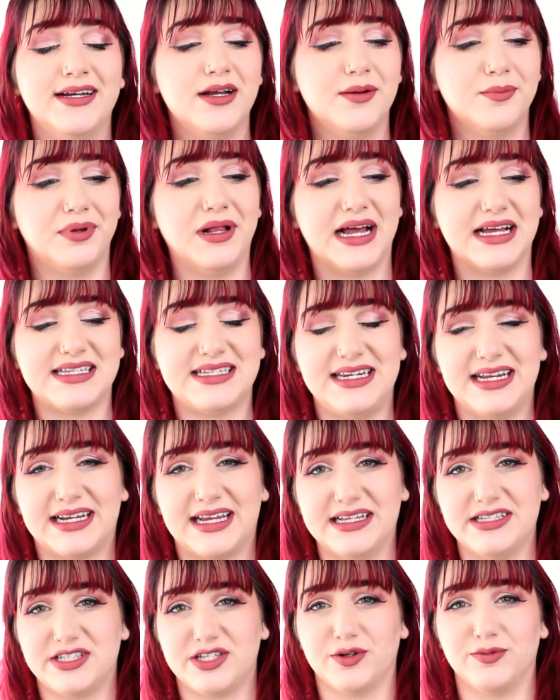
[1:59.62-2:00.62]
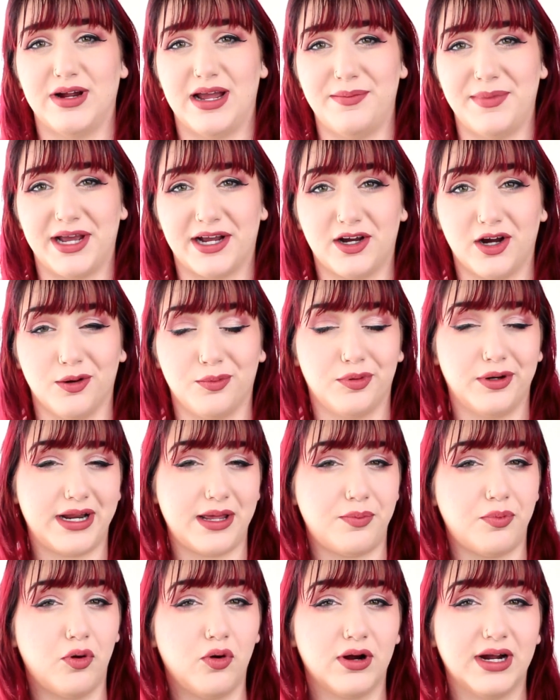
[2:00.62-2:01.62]
Plastic and ceramic are
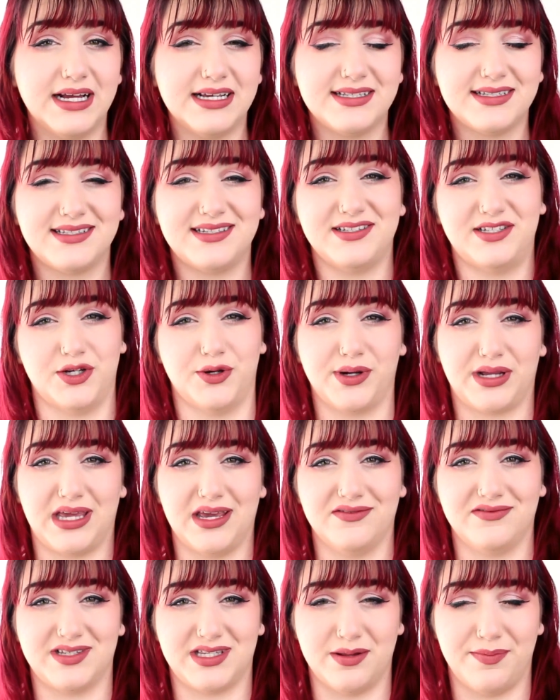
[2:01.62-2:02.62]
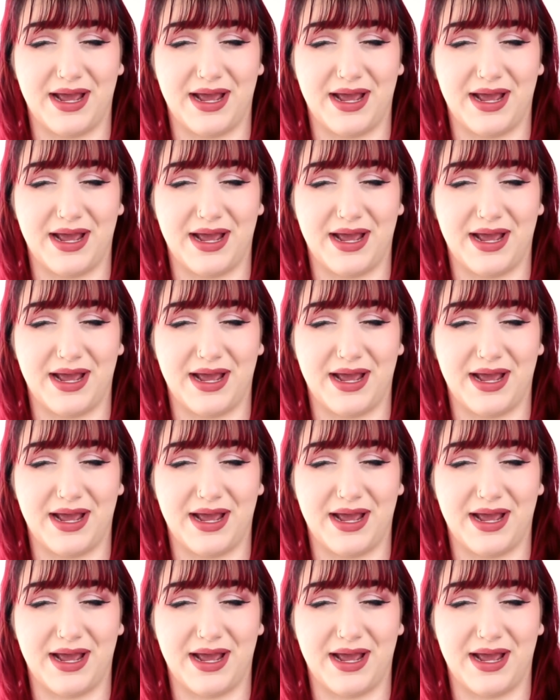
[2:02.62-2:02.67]
pretty porous, so it gives the